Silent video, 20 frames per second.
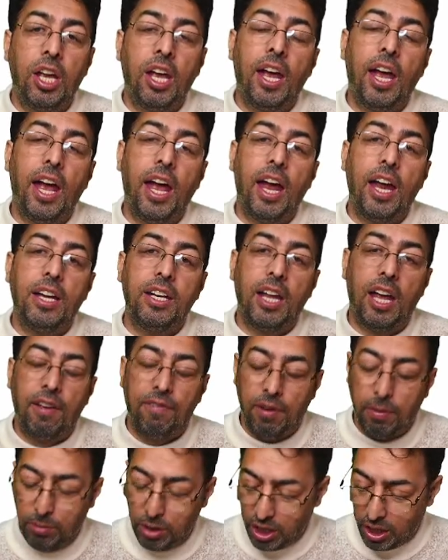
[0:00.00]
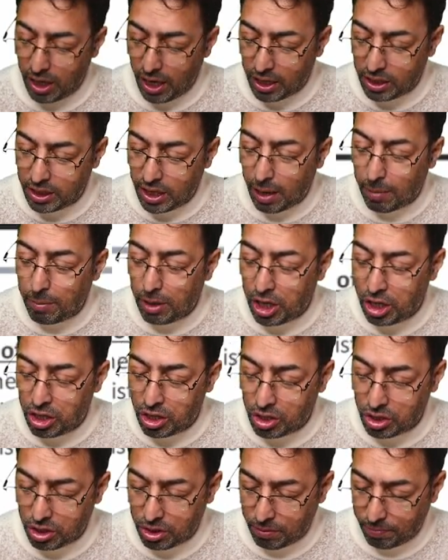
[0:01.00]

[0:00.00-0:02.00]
and FMG examinations.